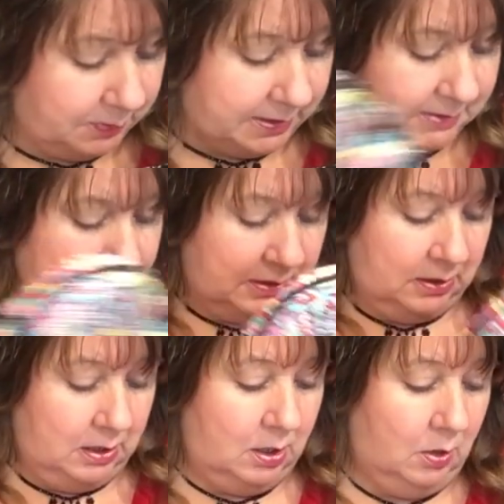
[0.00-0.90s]
place.
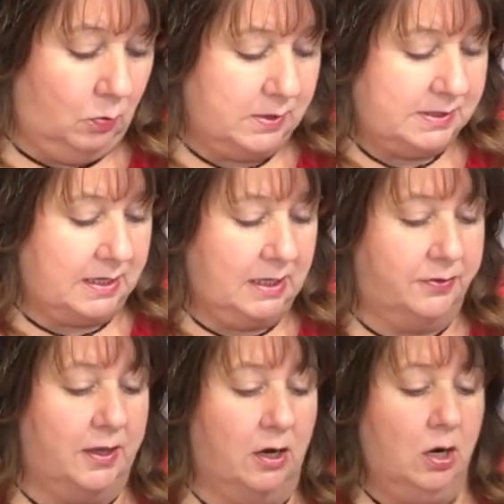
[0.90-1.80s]
Once I
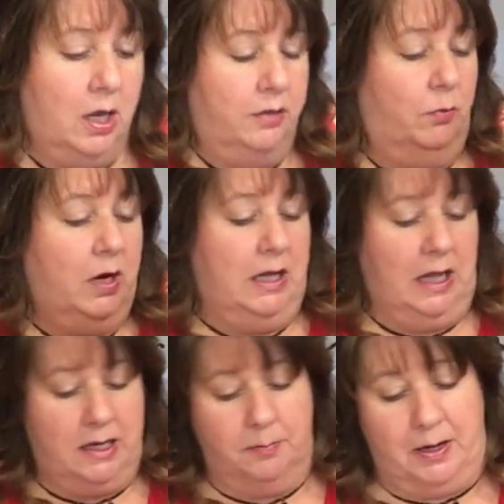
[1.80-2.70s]
get there, what I
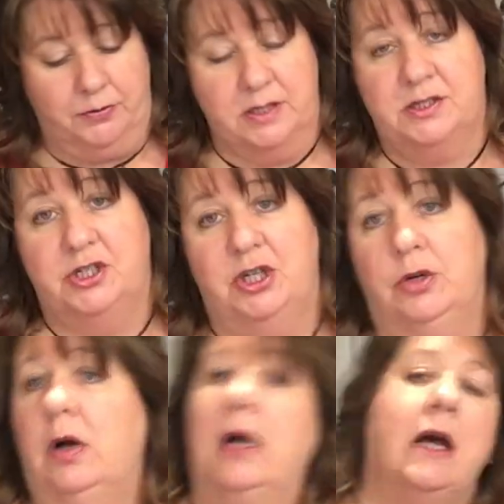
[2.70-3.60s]
like about this,
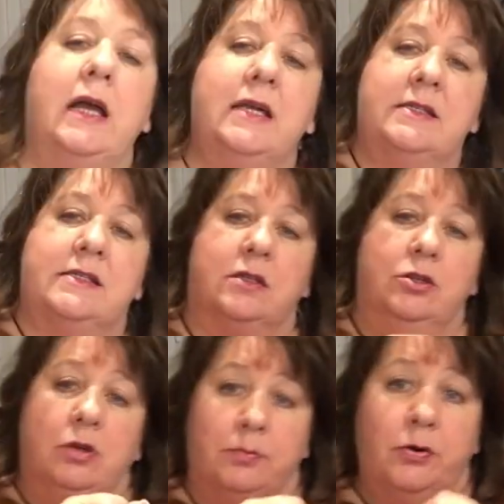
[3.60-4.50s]
too, is
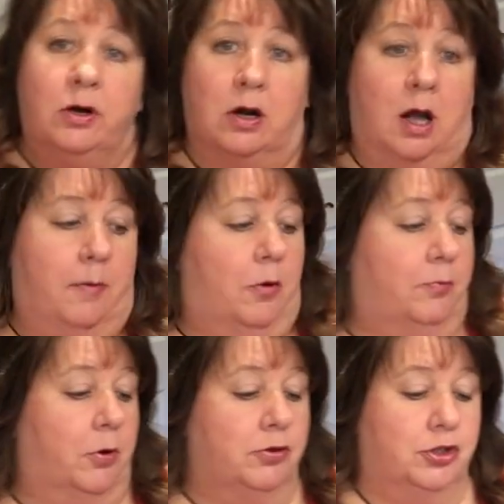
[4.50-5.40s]
you can put it up
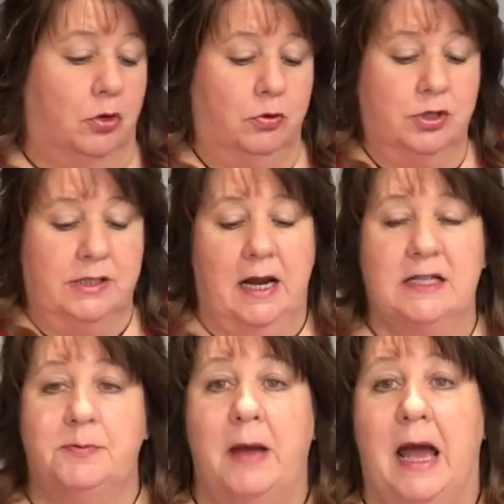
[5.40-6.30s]
on both shoulders. That
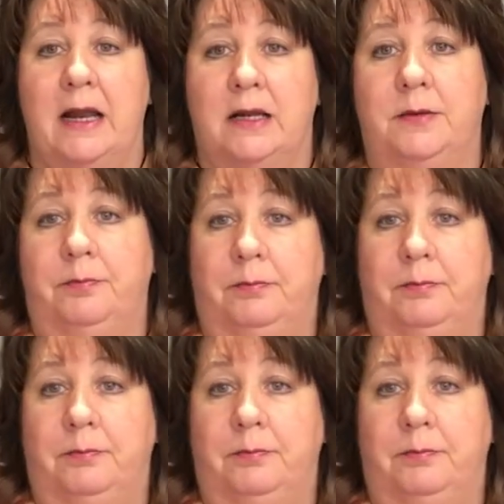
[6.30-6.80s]
has padded